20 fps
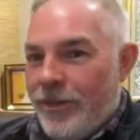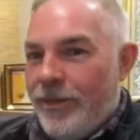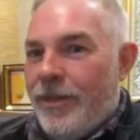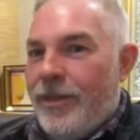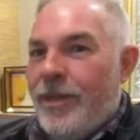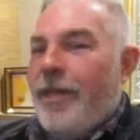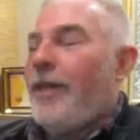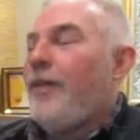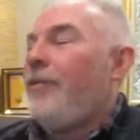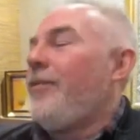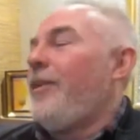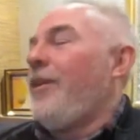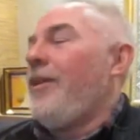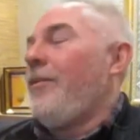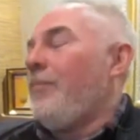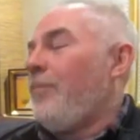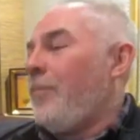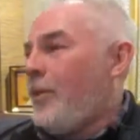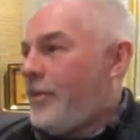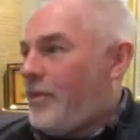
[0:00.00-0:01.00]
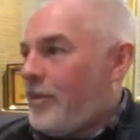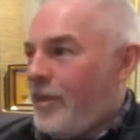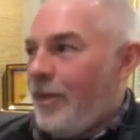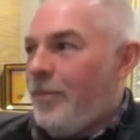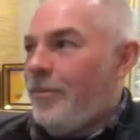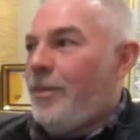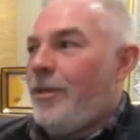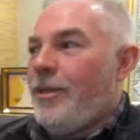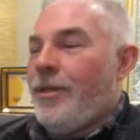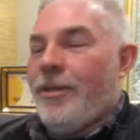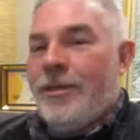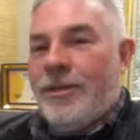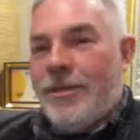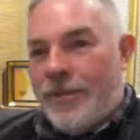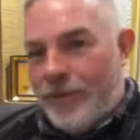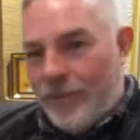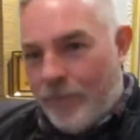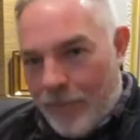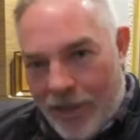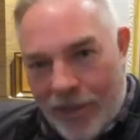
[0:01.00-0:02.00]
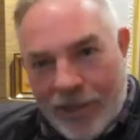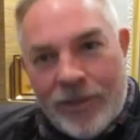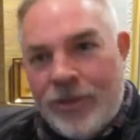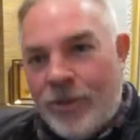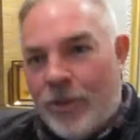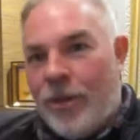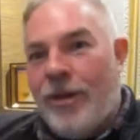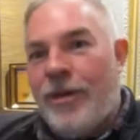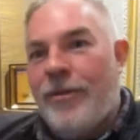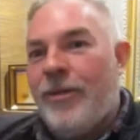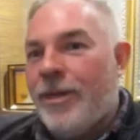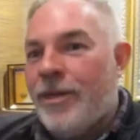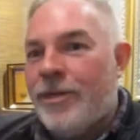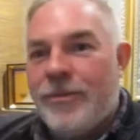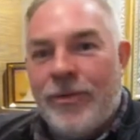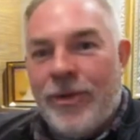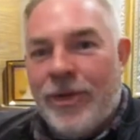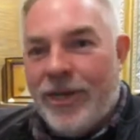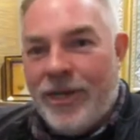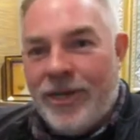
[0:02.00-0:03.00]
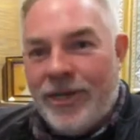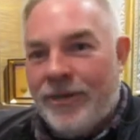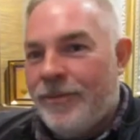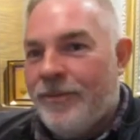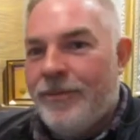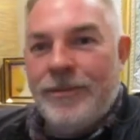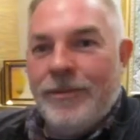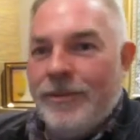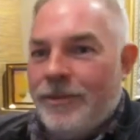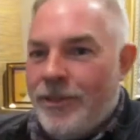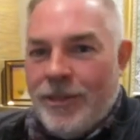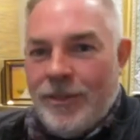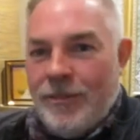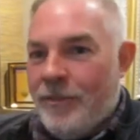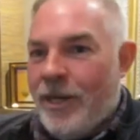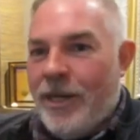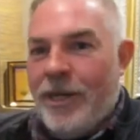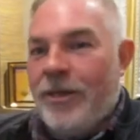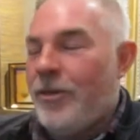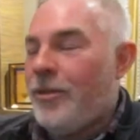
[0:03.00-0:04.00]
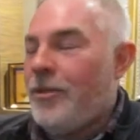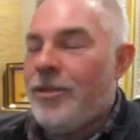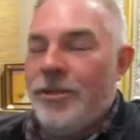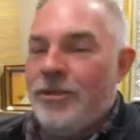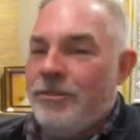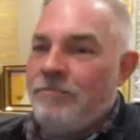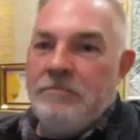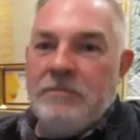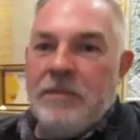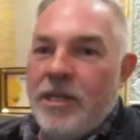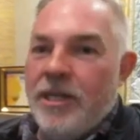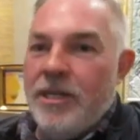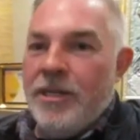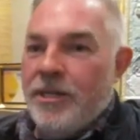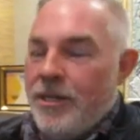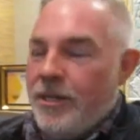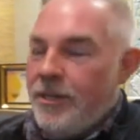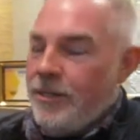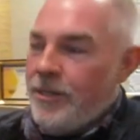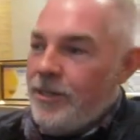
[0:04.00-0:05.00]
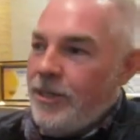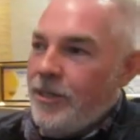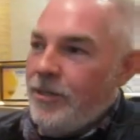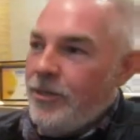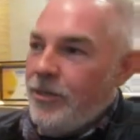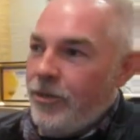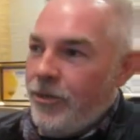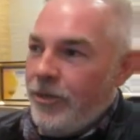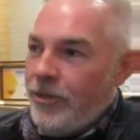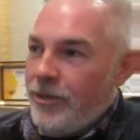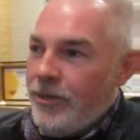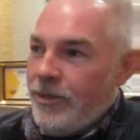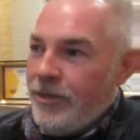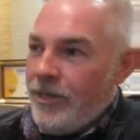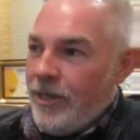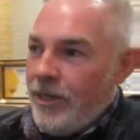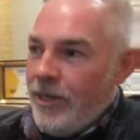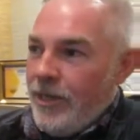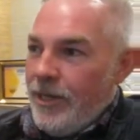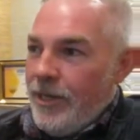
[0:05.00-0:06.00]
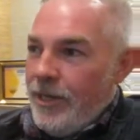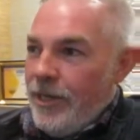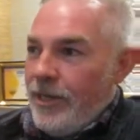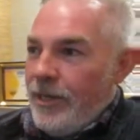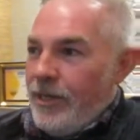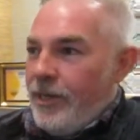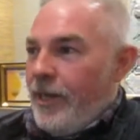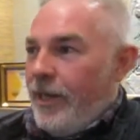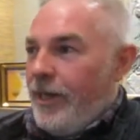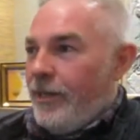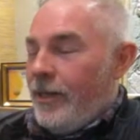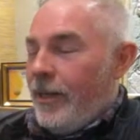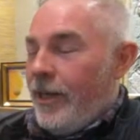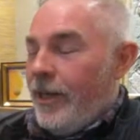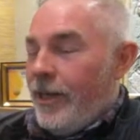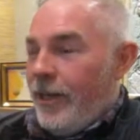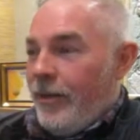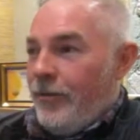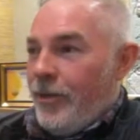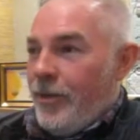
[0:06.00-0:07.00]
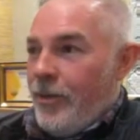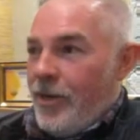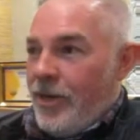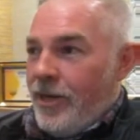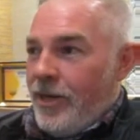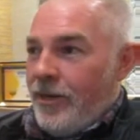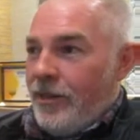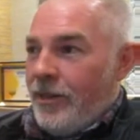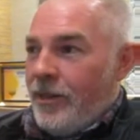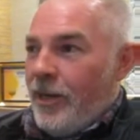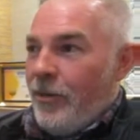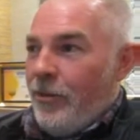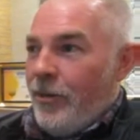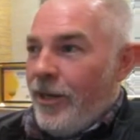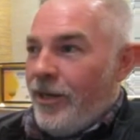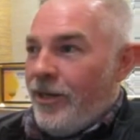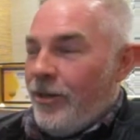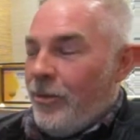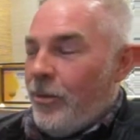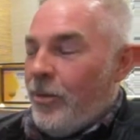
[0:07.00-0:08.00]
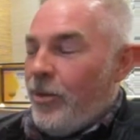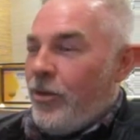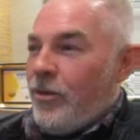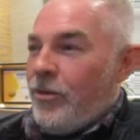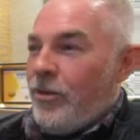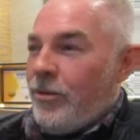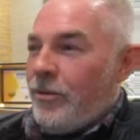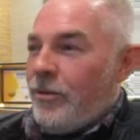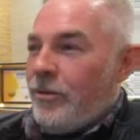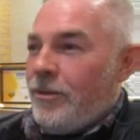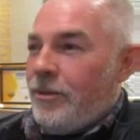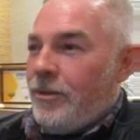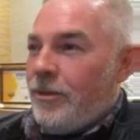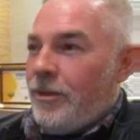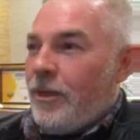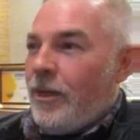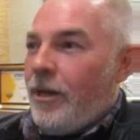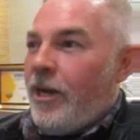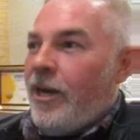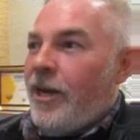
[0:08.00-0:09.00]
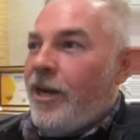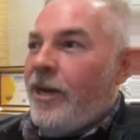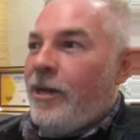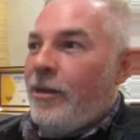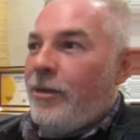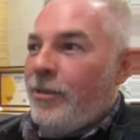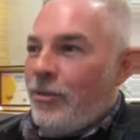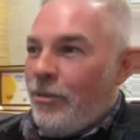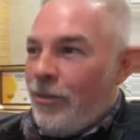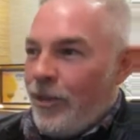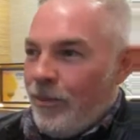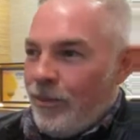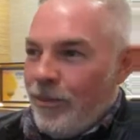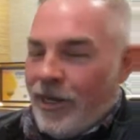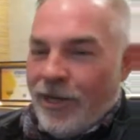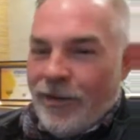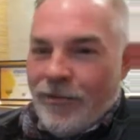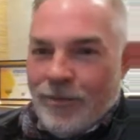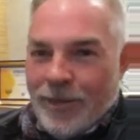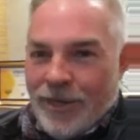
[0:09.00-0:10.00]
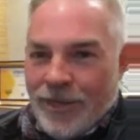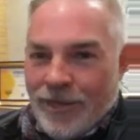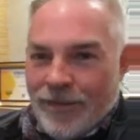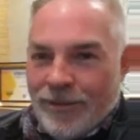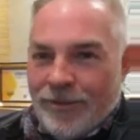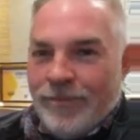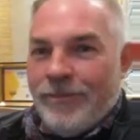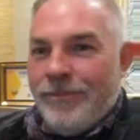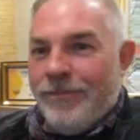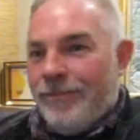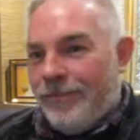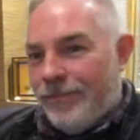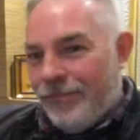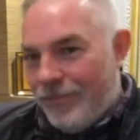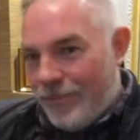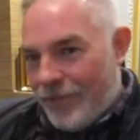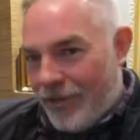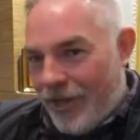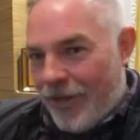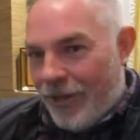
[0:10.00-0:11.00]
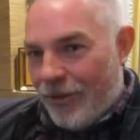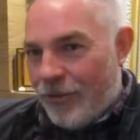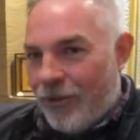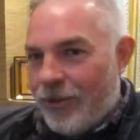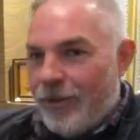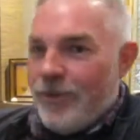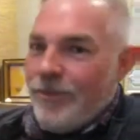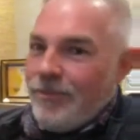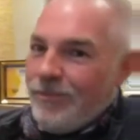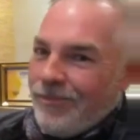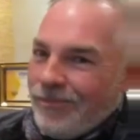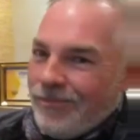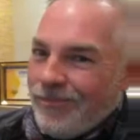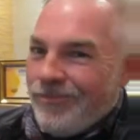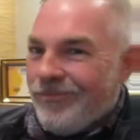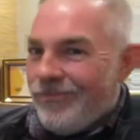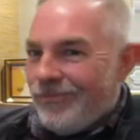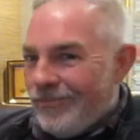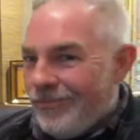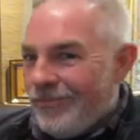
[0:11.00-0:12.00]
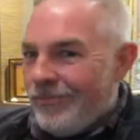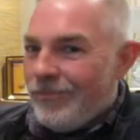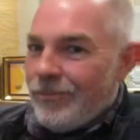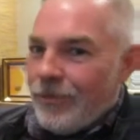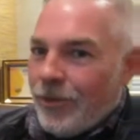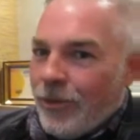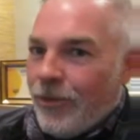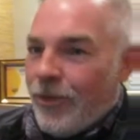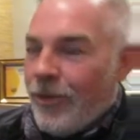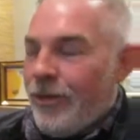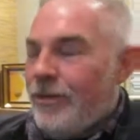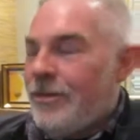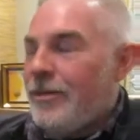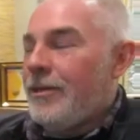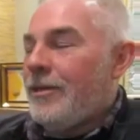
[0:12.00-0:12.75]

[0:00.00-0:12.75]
Even in Persepolis, Mainsgrove, Esfahan, didn't matter, you just didn't see tourists. And like everyone around the world, I thought it might have been dangerous. Who knows?